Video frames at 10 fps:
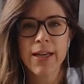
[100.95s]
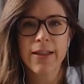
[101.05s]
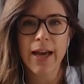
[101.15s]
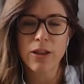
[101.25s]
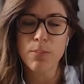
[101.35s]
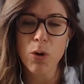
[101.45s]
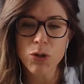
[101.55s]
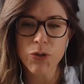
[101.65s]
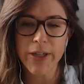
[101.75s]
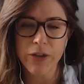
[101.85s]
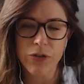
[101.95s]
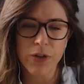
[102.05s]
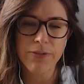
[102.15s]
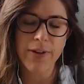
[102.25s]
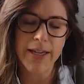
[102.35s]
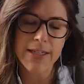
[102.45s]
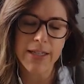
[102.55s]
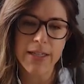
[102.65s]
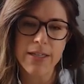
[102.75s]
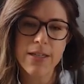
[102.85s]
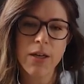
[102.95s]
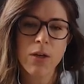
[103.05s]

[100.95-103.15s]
that the poultry industry faces,